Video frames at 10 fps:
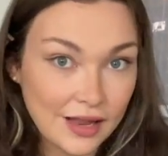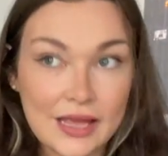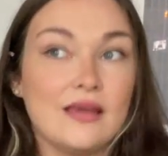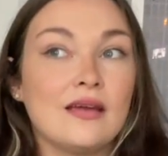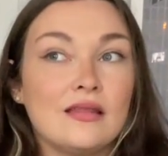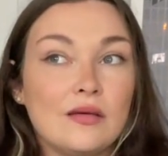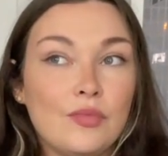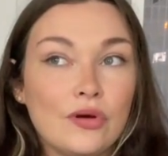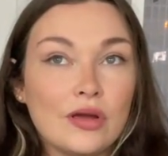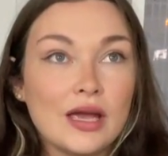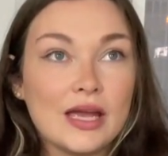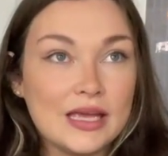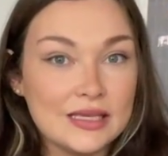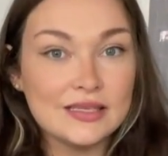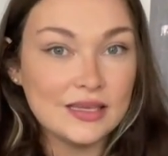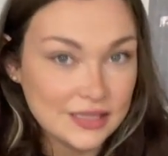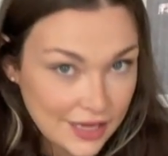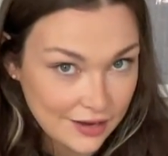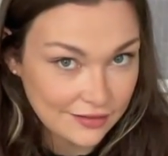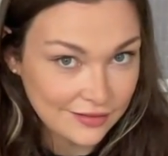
Like the burger is a 10.